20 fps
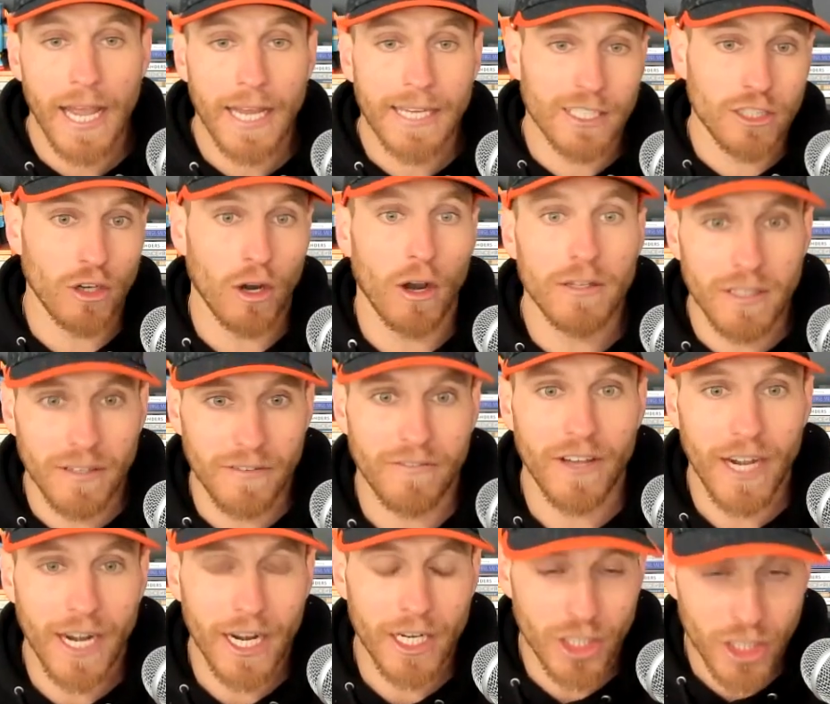start to
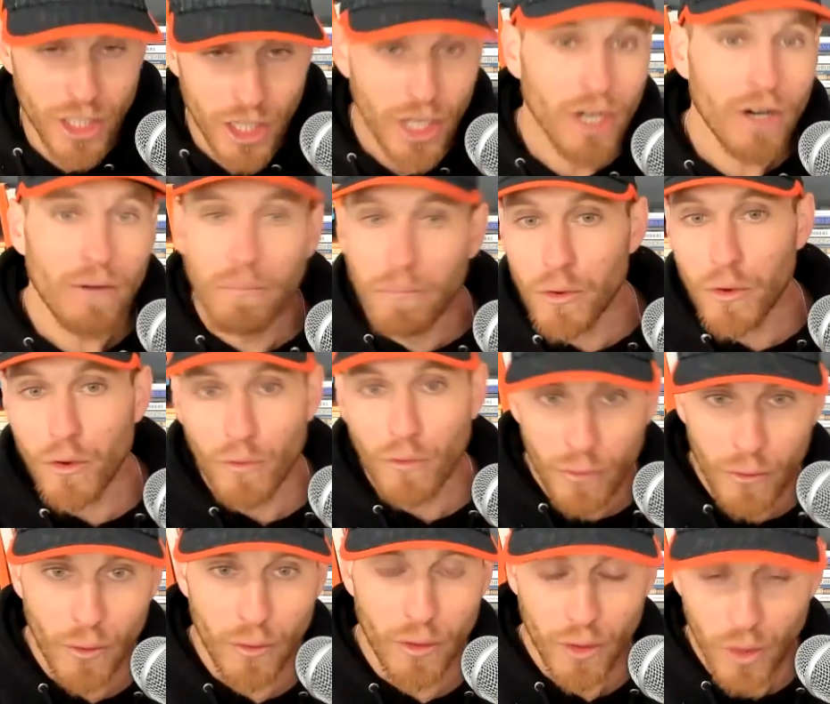finish, move
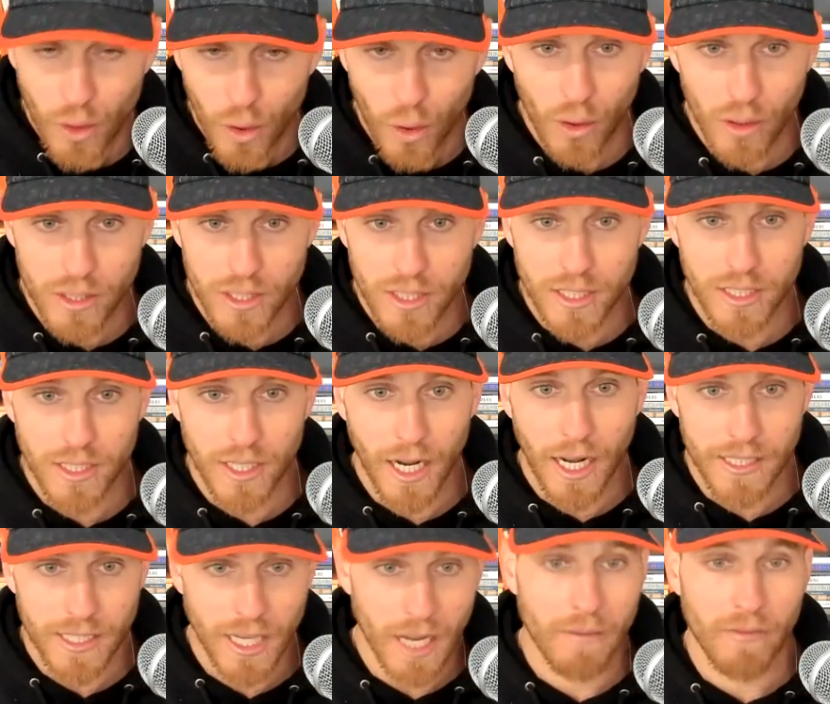through the course
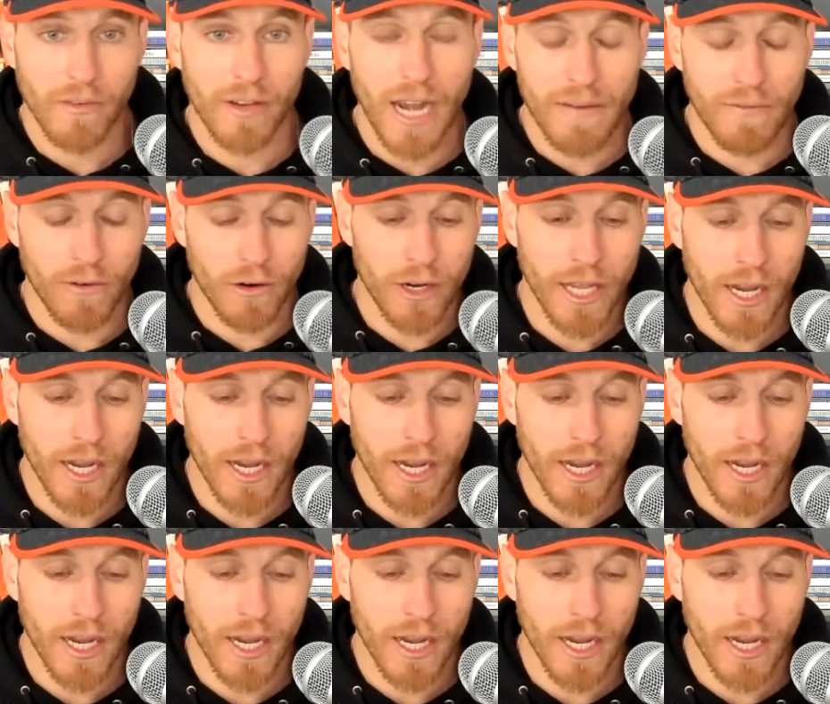type of an effort.